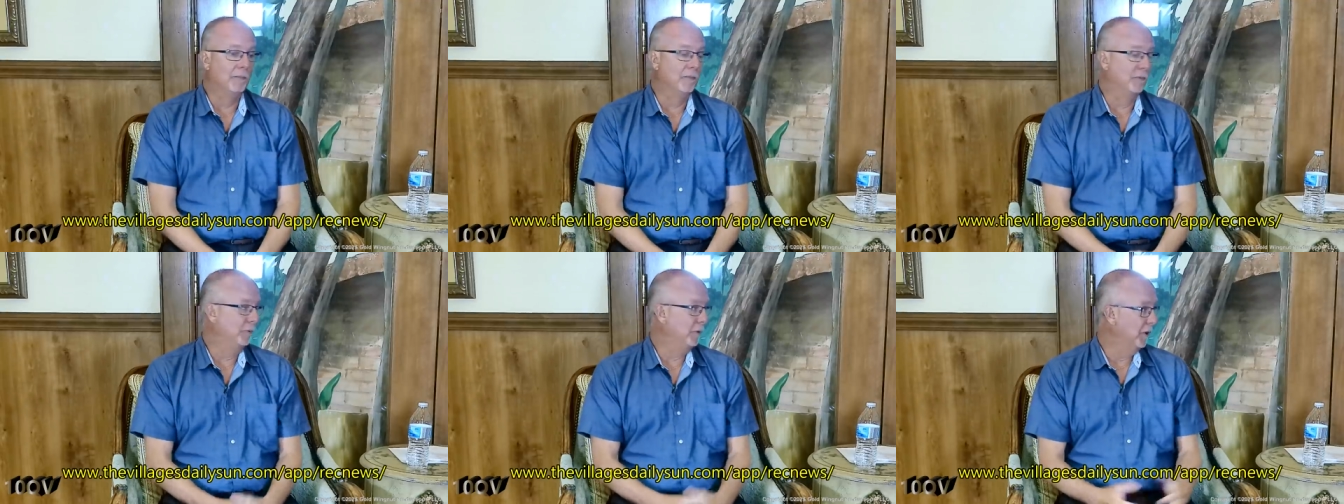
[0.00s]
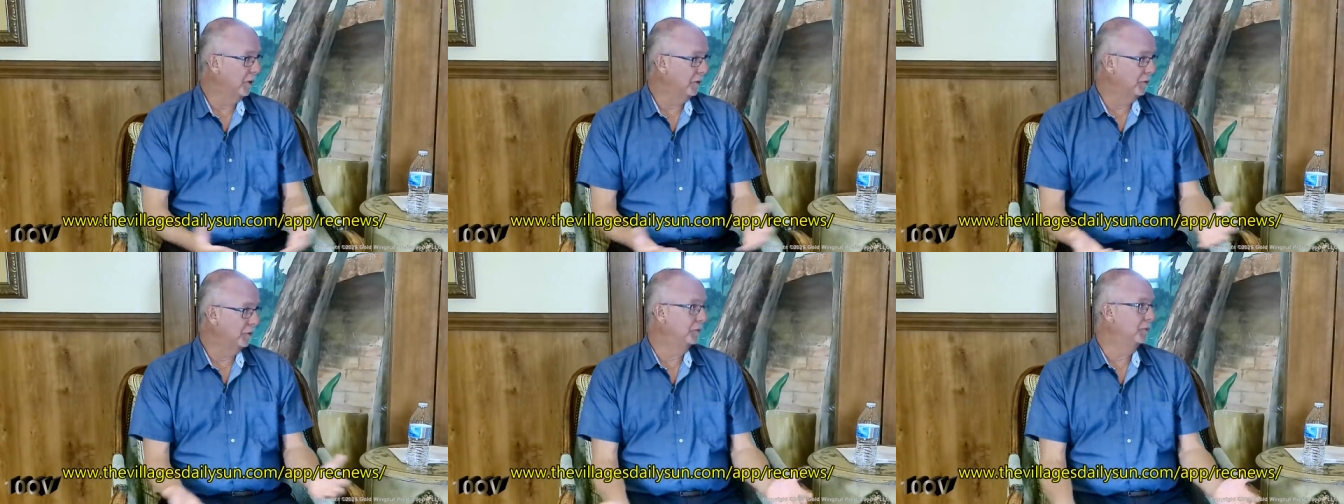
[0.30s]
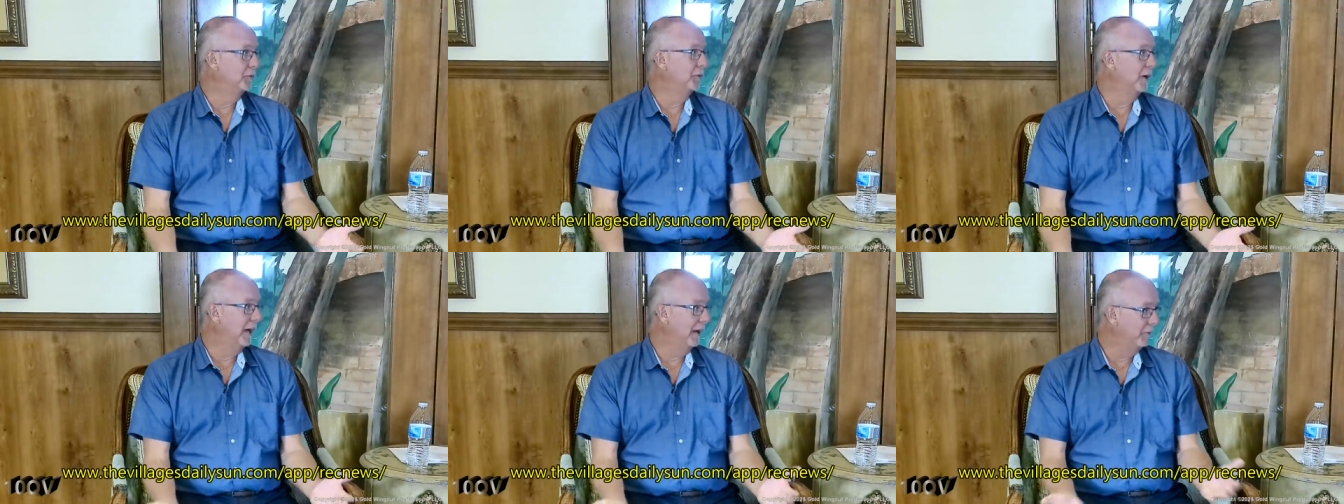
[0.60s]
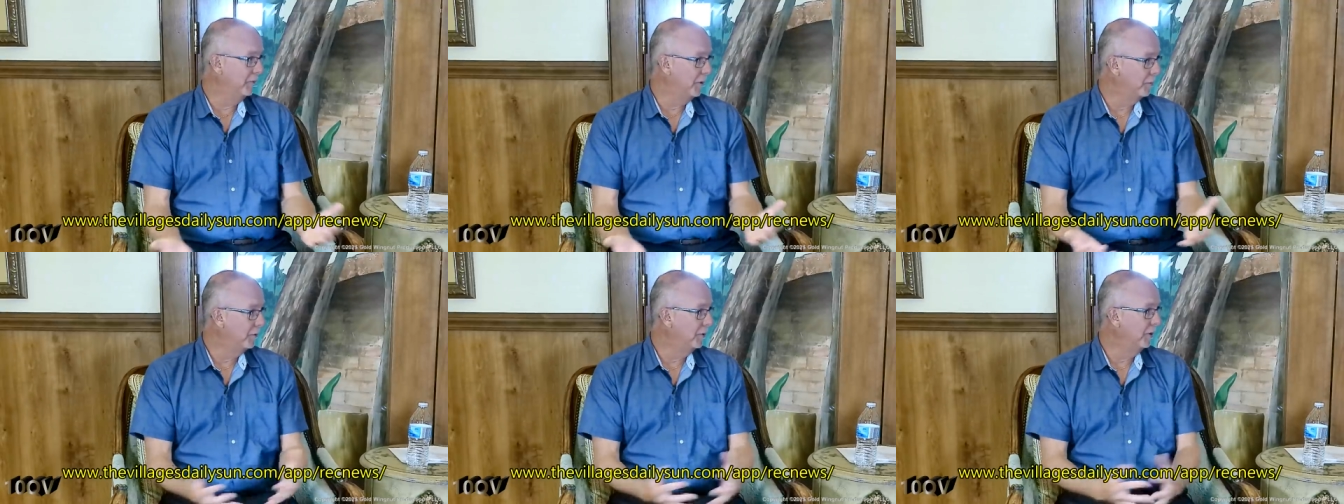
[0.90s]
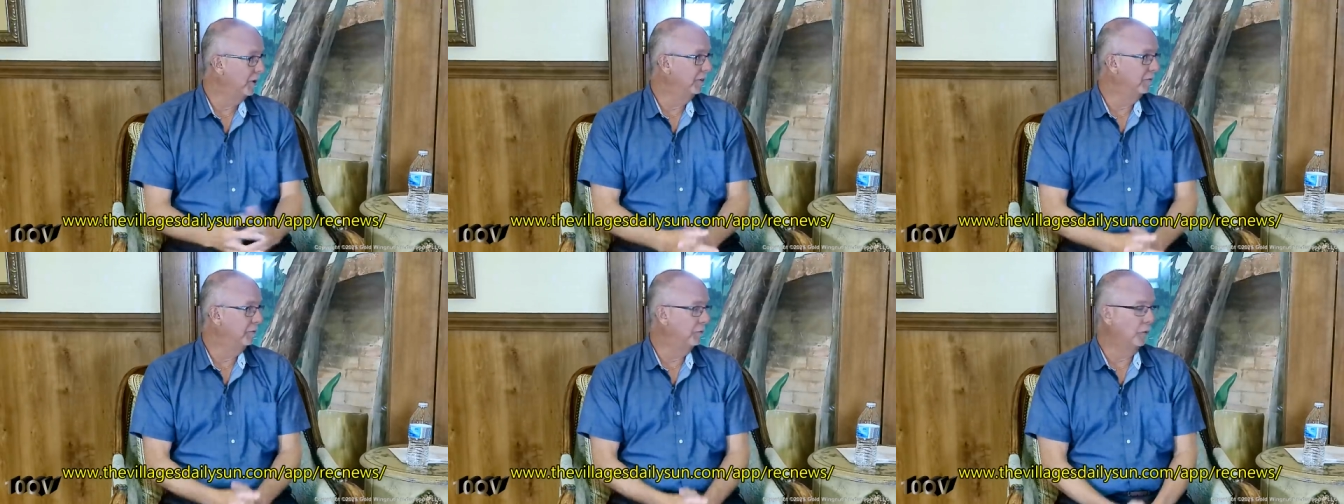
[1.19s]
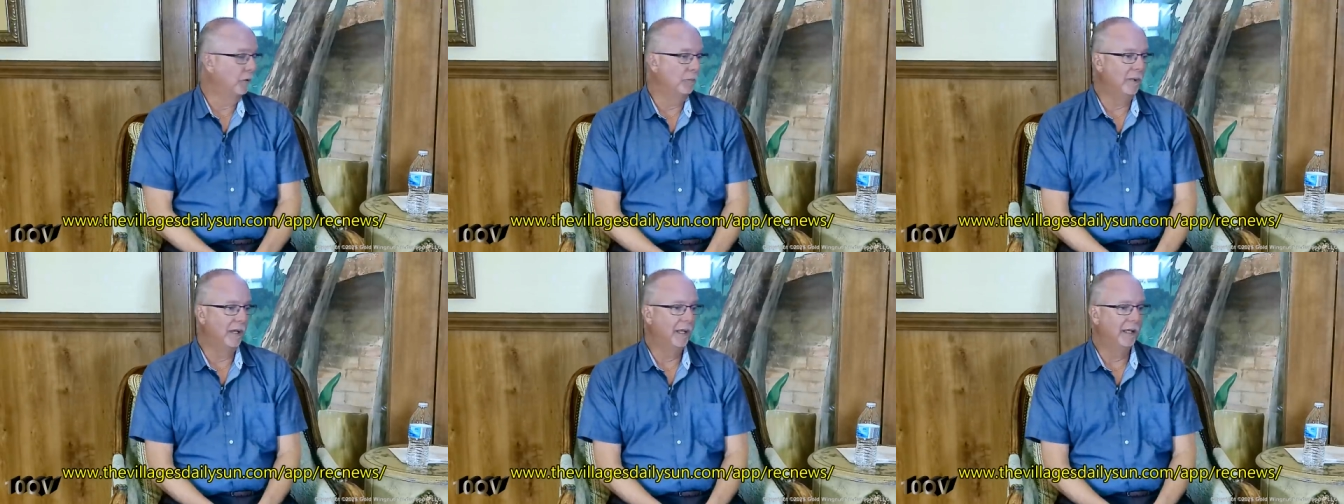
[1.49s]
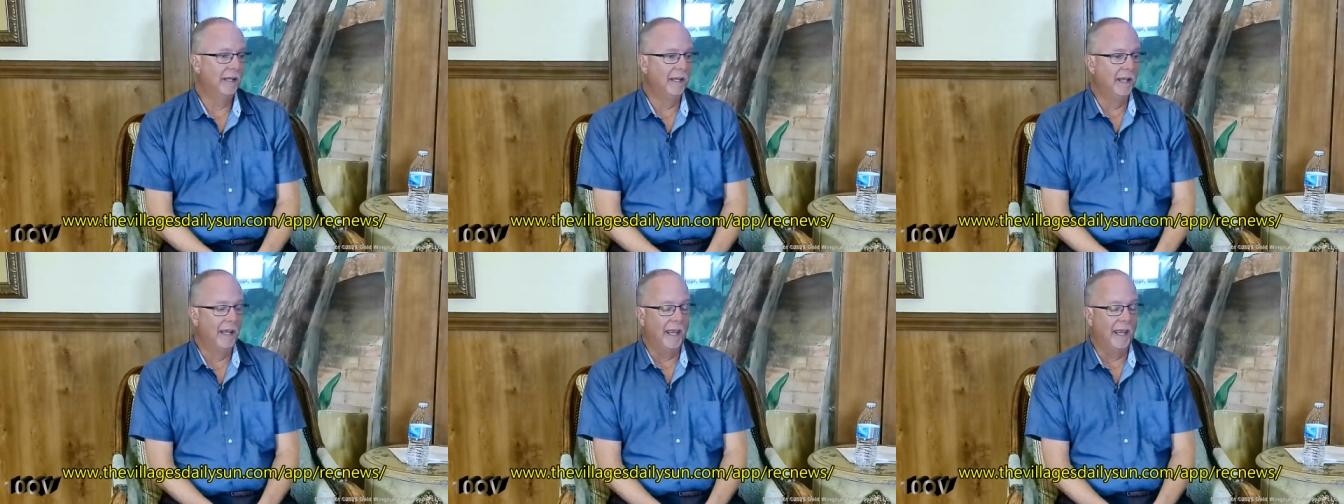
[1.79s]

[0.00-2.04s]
We also still have the printed format,